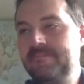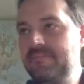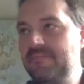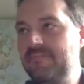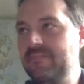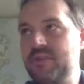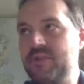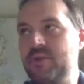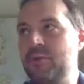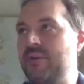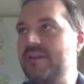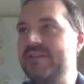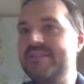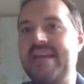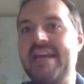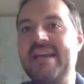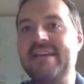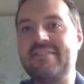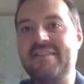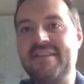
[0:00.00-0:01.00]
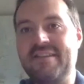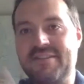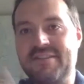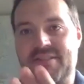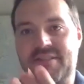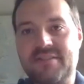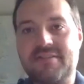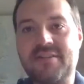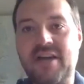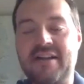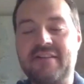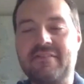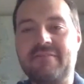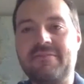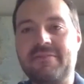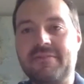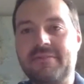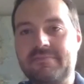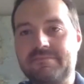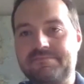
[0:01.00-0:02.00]
you can take these kind of
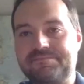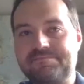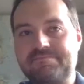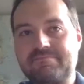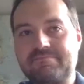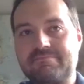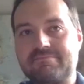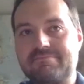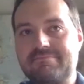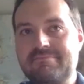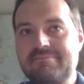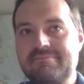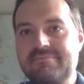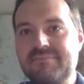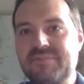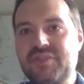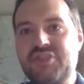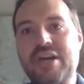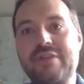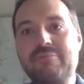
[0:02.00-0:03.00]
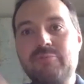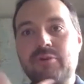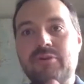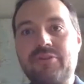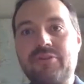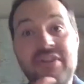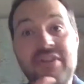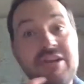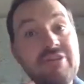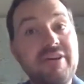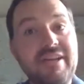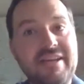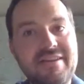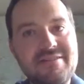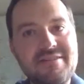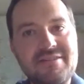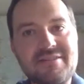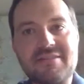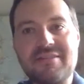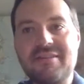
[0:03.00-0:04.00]
general
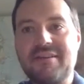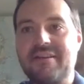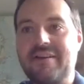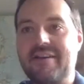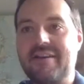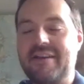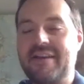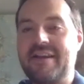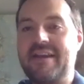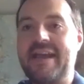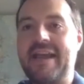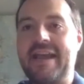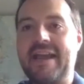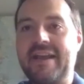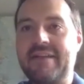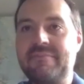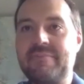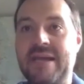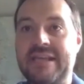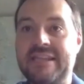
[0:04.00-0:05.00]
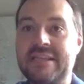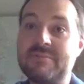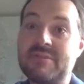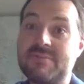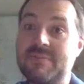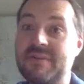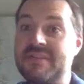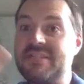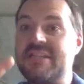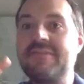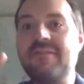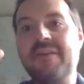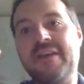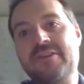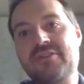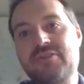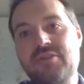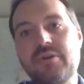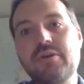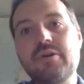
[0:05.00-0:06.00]
theories and make them specific
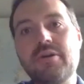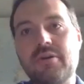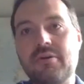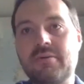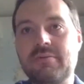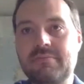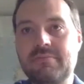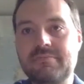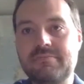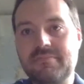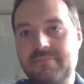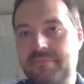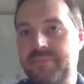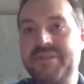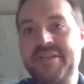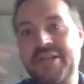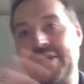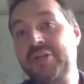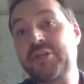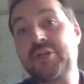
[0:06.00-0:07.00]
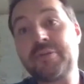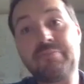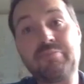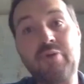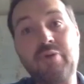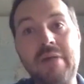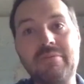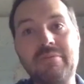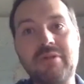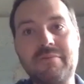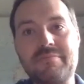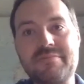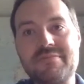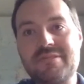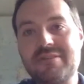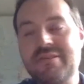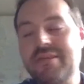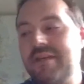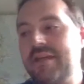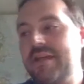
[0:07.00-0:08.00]
to particular
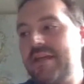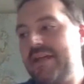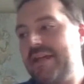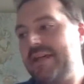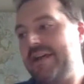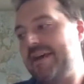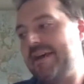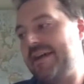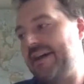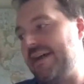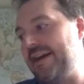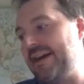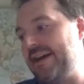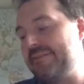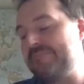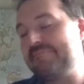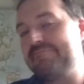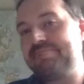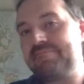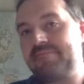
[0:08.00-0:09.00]
problems. And